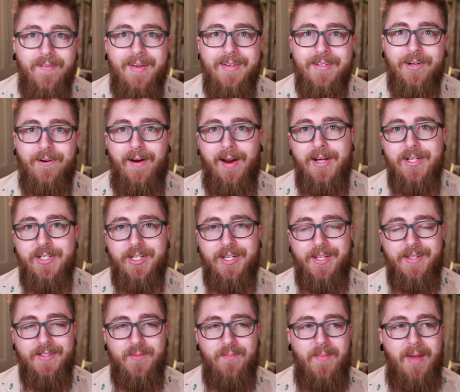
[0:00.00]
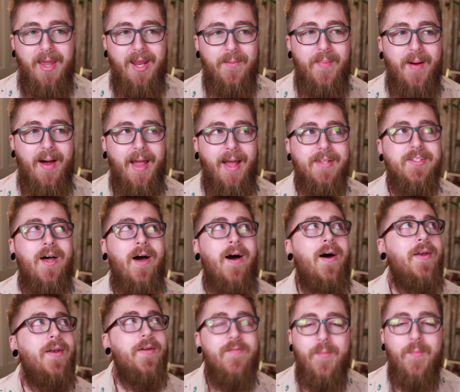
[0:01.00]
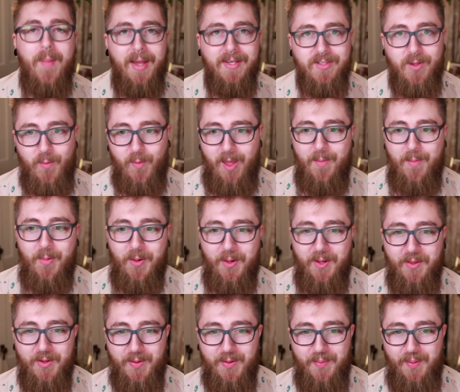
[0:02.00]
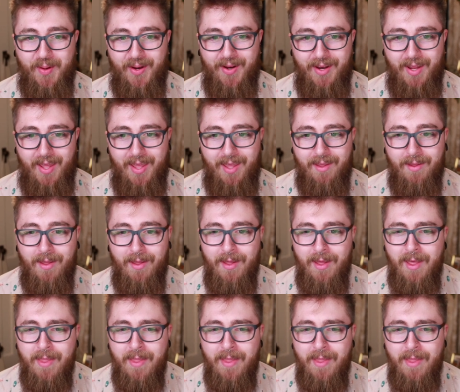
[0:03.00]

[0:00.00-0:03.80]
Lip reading: integrations made by a ton of amazing people in the community